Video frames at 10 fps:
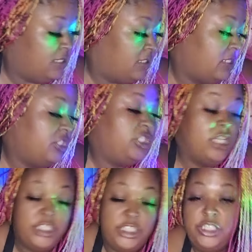
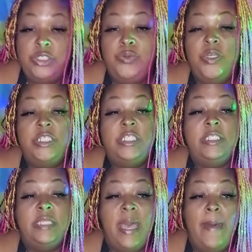Suggestions,
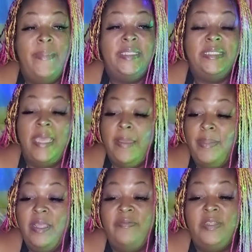questions, comments can
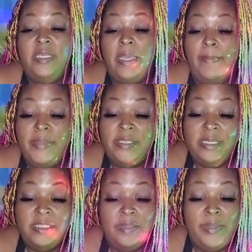be left in the comment
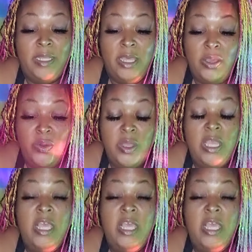section below.